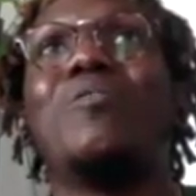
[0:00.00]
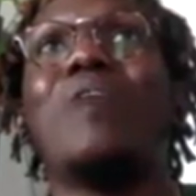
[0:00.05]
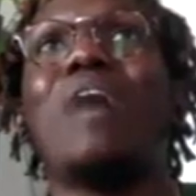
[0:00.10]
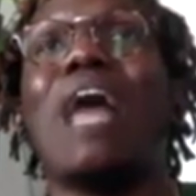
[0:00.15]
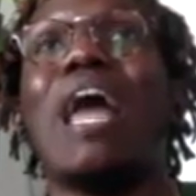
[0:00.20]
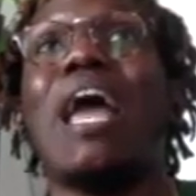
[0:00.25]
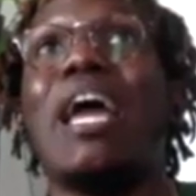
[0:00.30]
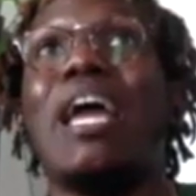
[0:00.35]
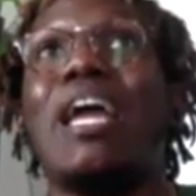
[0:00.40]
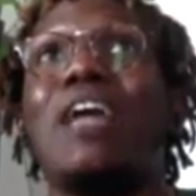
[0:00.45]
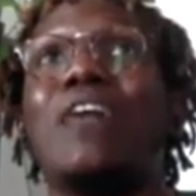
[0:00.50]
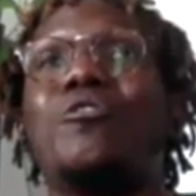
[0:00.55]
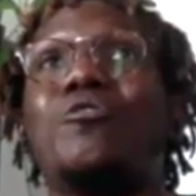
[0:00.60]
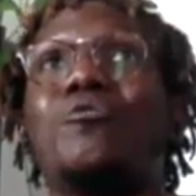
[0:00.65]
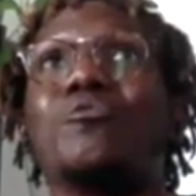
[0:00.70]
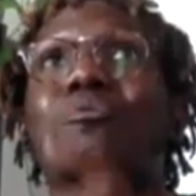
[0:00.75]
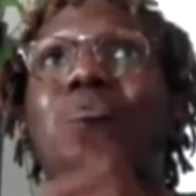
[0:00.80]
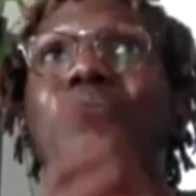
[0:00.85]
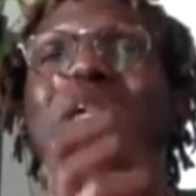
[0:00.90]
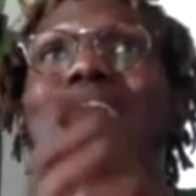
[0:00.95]

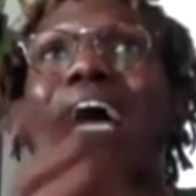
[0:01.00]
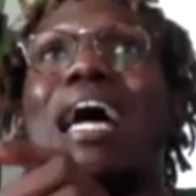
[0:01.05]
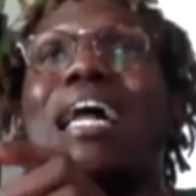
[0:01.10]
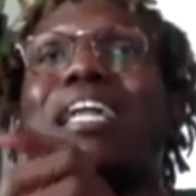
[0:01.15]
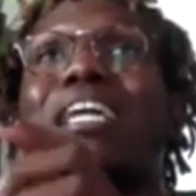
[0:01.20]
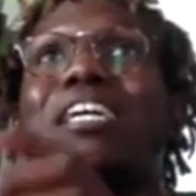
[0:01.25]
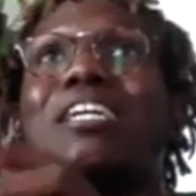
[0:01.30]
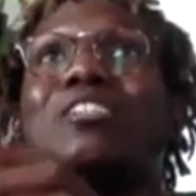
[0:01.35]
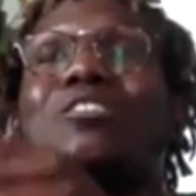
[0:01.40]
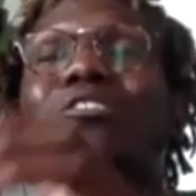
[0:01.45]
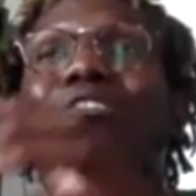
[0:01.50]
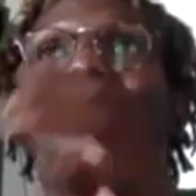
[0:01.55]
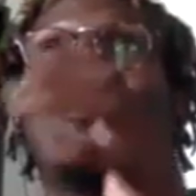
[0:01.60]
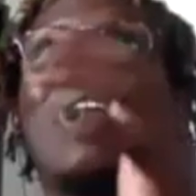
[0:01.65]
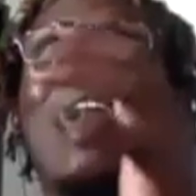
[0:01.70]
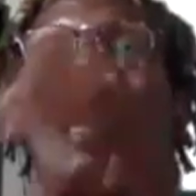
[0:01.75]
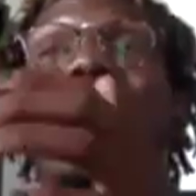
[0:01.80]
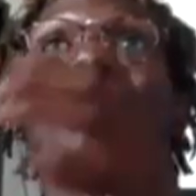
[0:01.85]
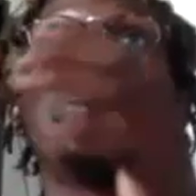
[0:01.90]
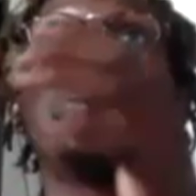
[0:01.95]
you got into
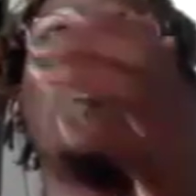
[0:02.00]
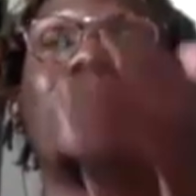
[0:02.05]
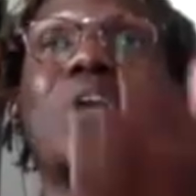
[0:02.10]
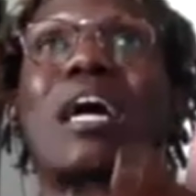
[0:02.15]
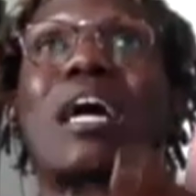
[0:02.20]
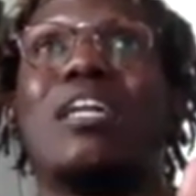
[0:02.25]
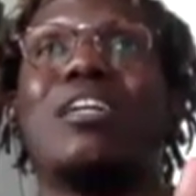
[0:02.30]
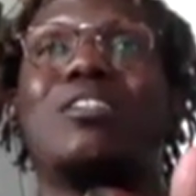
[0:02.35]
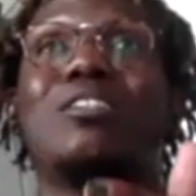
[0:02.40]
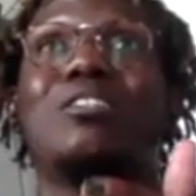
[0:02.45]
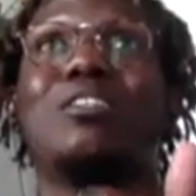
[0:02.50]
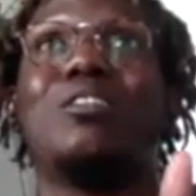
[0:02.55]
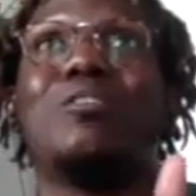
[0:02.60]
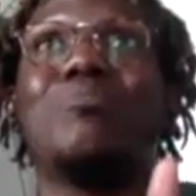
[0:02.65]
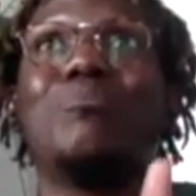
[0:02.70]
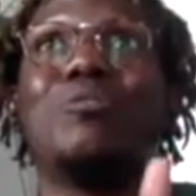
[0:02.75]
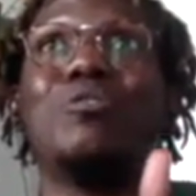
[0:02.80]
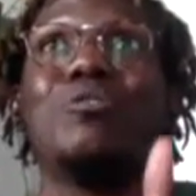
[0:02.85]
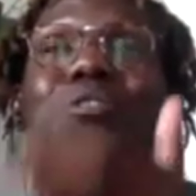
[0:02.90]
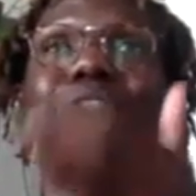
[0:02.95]
how you got into the
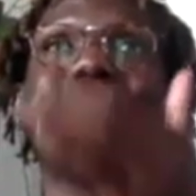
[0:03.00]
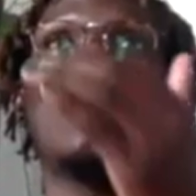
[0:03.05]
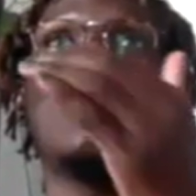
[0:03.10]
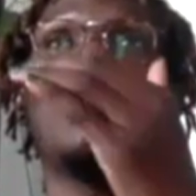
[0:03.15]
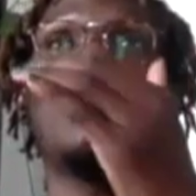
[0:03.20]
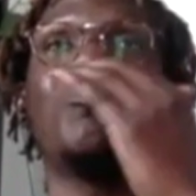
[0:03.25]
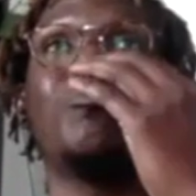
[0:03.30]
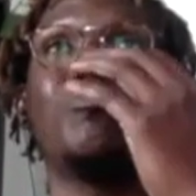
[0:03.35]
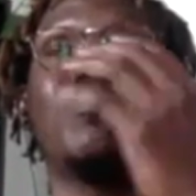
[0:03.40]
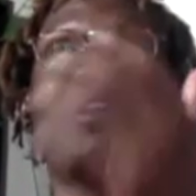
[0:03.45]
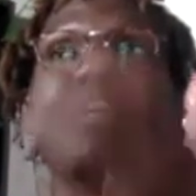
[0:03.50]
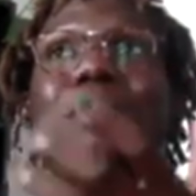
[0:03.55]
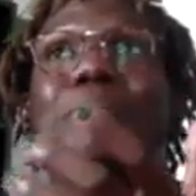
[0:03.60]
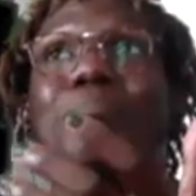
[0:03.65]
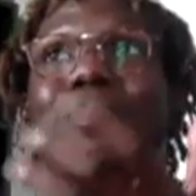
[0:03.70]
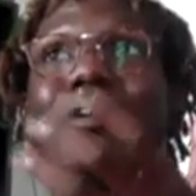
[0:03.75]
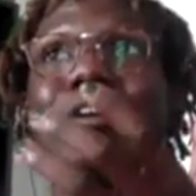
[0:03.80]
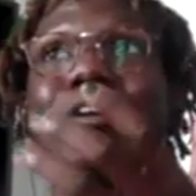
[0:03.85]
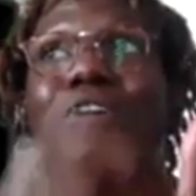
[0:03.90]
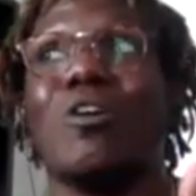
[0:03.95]
music and you
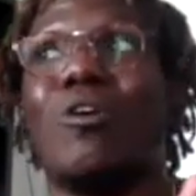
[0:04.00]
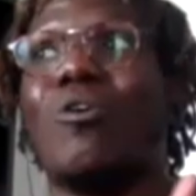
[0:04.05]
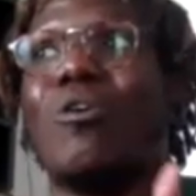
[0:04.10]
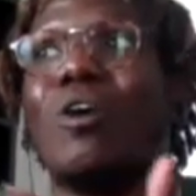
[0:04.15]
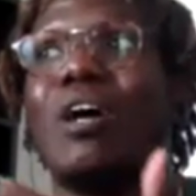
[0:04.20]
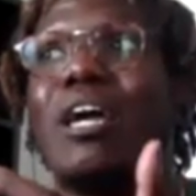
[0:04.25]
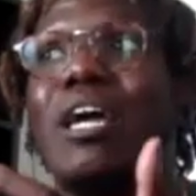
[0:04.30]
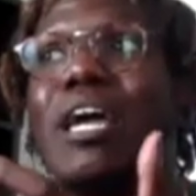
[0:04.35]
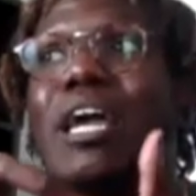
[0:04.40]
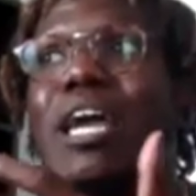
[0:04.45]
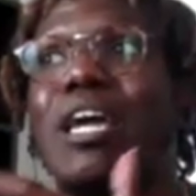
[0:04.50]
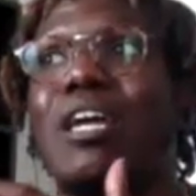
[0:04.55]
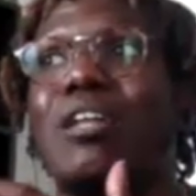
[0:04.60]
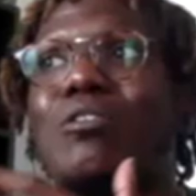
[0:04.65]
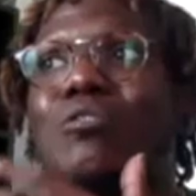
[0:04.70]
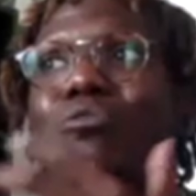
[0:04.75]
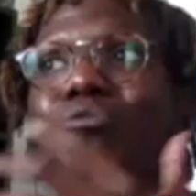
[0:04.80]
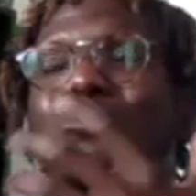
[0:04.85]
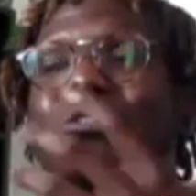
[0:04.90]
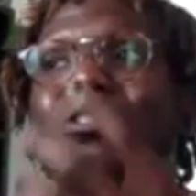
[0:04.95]
kept it going and
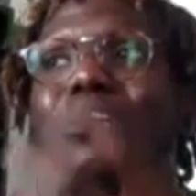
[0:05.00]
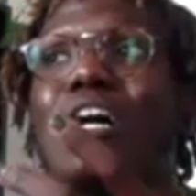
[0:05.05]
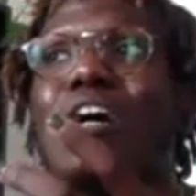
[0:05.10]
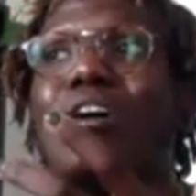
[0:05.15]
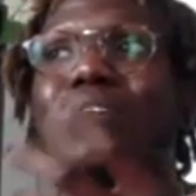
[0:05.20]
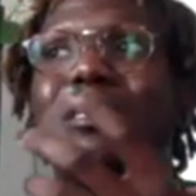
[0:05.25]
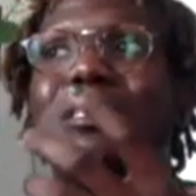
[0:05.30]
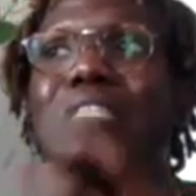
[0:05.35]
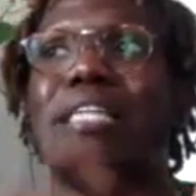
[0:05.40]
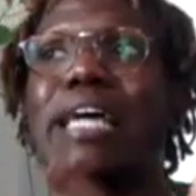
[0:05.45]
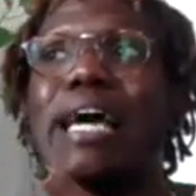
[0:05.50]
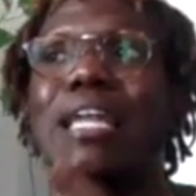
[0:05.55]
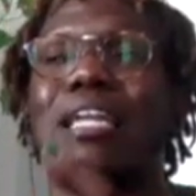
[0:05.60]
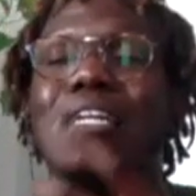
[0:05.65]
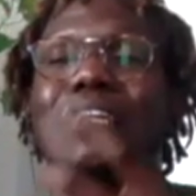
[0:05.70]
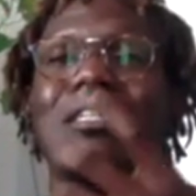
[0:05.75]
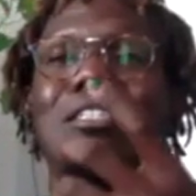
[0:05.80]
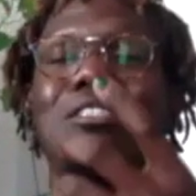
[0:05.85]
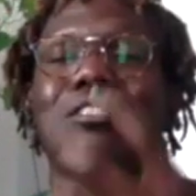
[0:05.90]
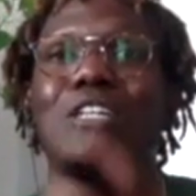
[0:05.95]
you saw the
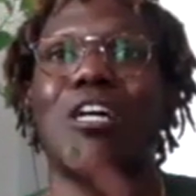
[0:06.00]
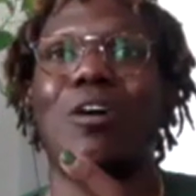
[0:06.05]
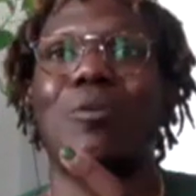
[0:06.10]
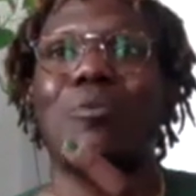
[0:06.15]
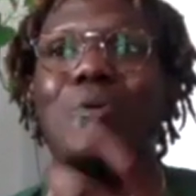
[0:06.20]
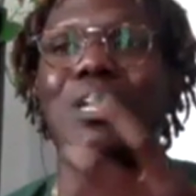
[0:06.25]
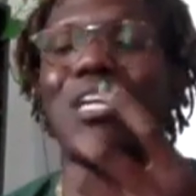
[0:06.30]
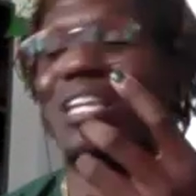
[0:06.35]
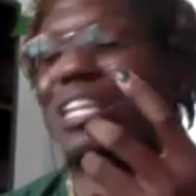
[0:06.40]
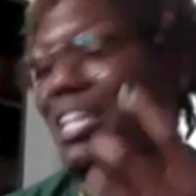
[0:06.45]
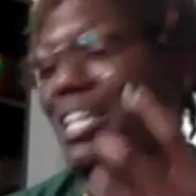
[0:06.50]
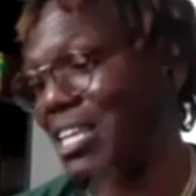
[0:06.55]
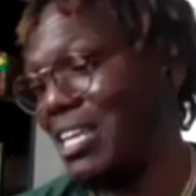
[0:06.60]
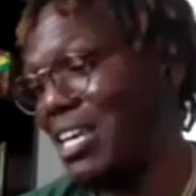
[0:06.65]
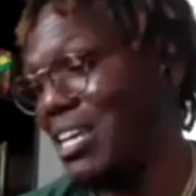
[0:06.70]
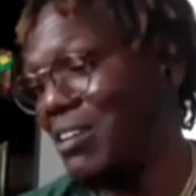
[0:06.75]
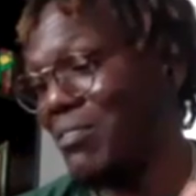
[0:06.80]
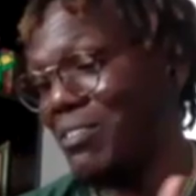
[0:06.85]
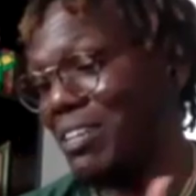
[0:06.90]
talent and saw what it could give.